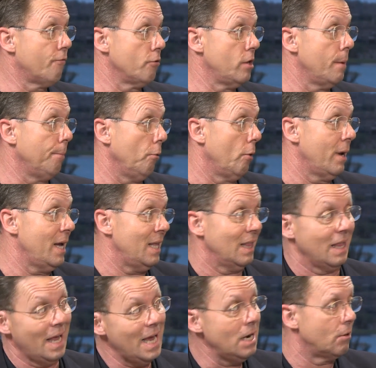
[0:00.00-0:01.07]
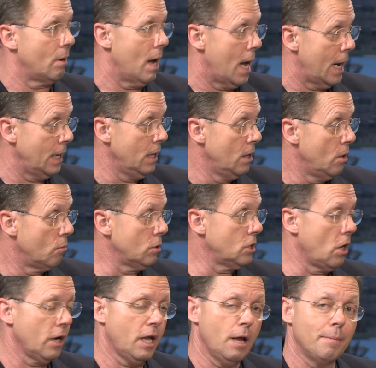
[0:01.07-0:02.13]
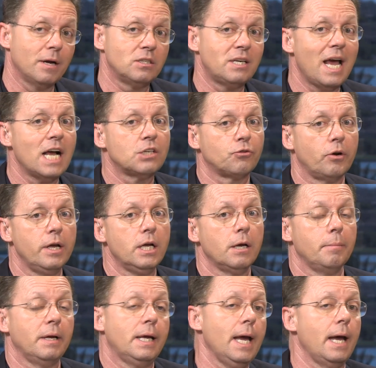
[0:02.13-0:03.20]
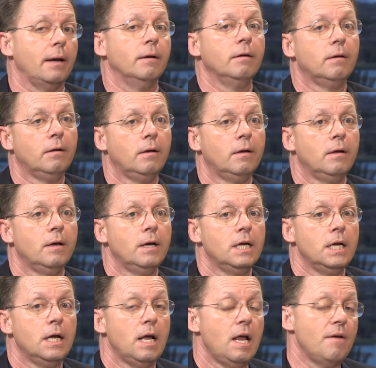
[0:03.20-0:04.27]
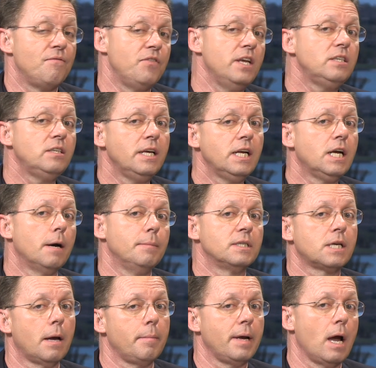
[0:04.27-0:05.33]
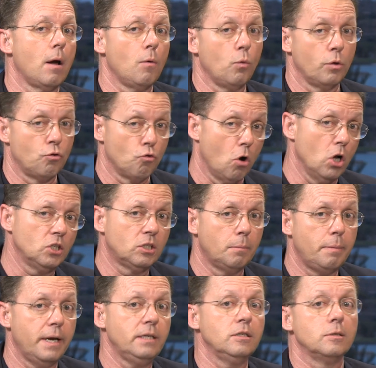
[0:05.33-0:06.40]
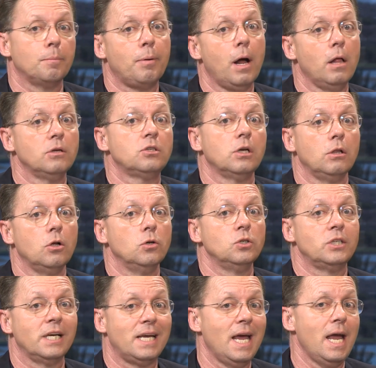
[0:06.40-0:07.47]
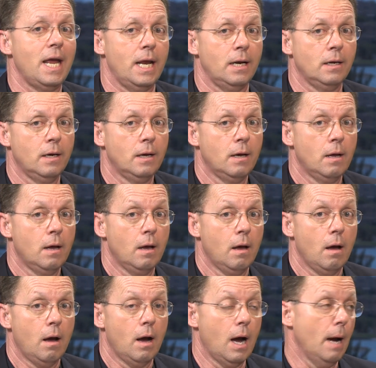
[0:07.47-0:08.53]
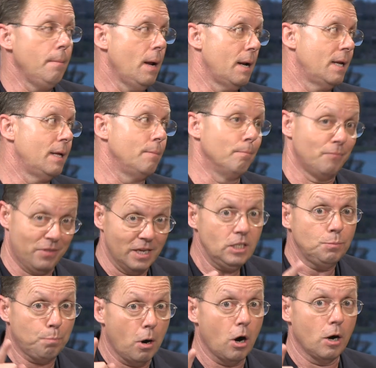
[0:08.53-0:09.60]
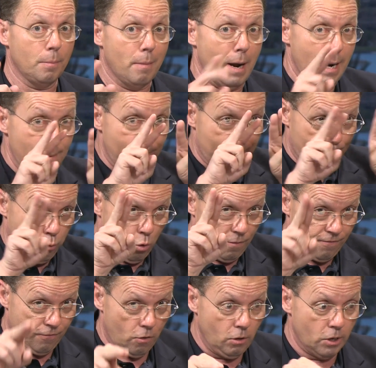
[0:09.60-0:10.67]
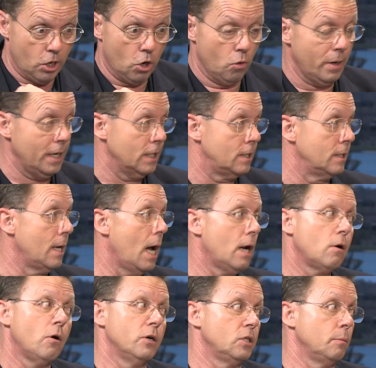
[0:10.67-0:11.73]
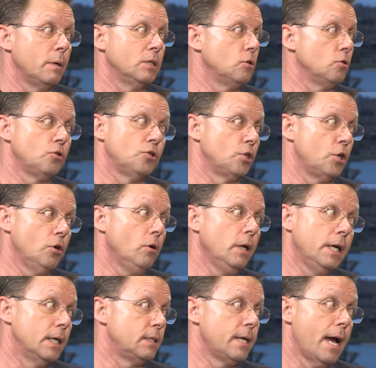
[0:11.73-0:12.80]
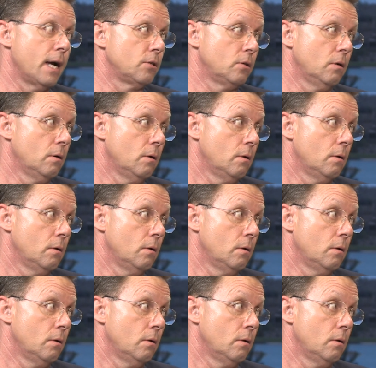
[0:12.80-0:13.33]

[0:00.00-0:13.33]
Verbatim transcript: for the employee later on, we're talking about tax free income. And Ken, if this income is coming out withdrawals to basis and policy loans to gain, I'm not, this part of my portfolio is not causing my Social Security to get taxed.